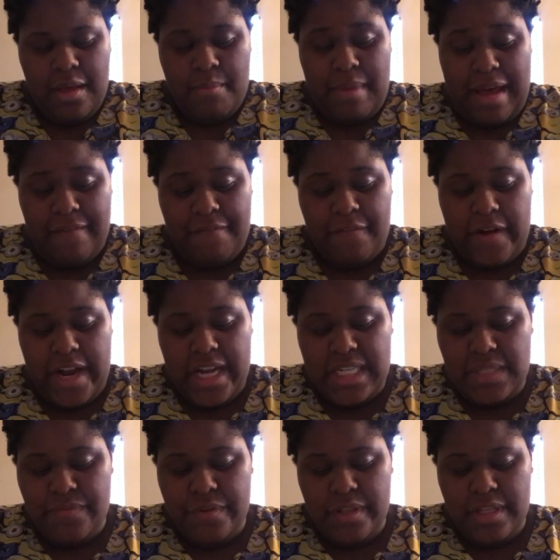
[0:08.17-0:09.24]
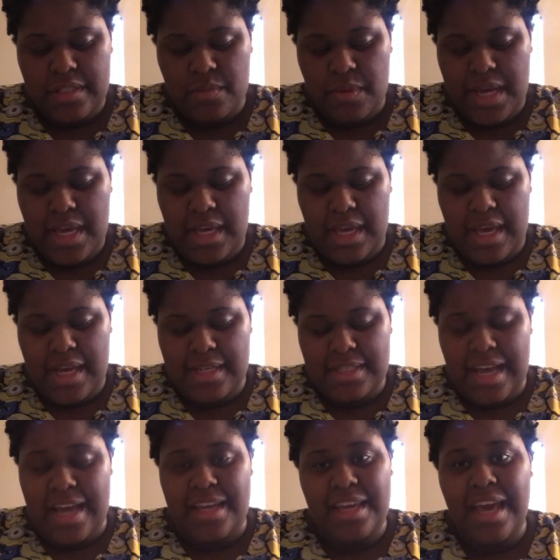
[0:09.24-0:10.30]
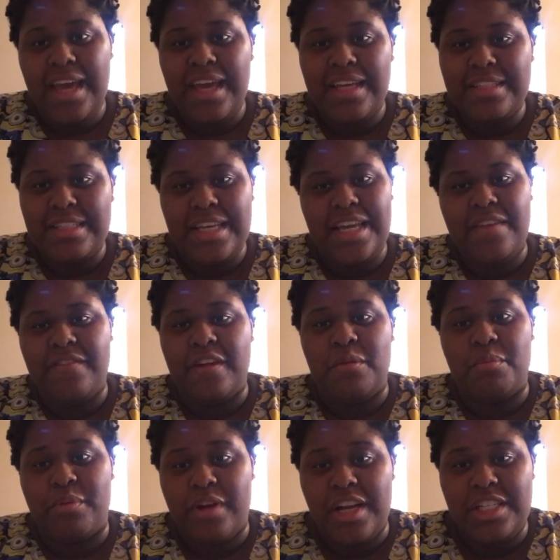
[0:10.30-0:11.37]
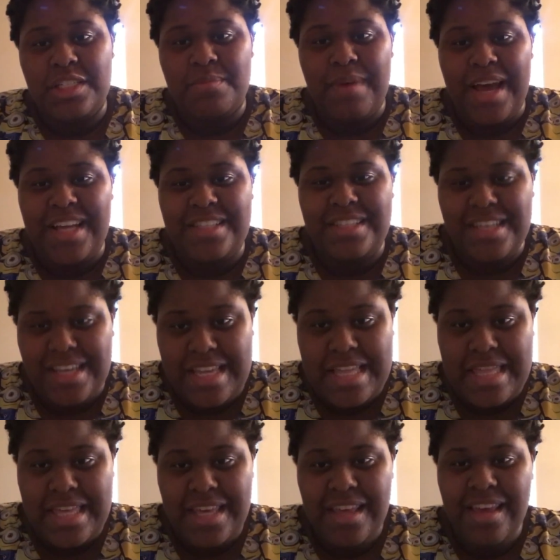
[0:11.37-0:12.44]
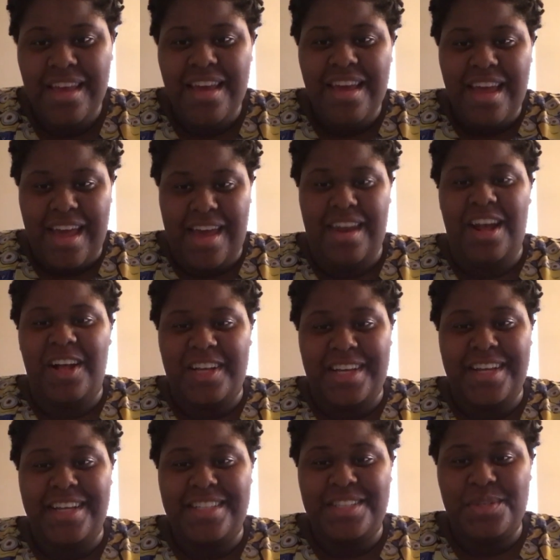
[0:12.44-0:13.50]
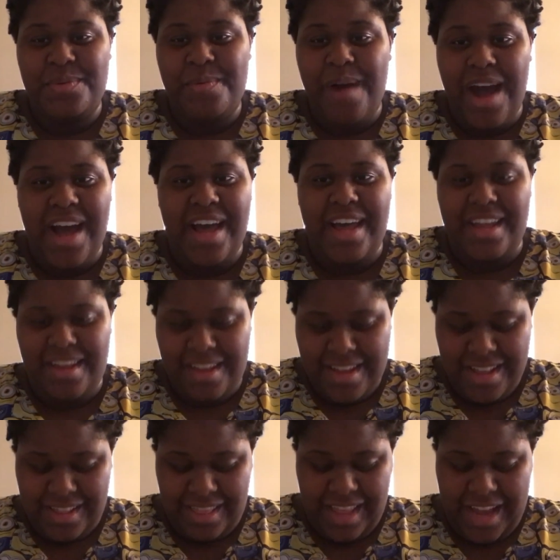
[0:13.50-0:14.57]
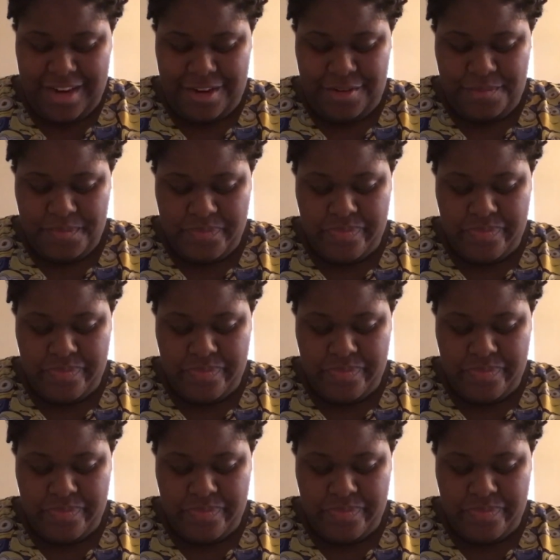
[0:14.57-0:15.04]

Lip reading: My phrase for this week is I can't even brush my teeth, and I'll get into why later.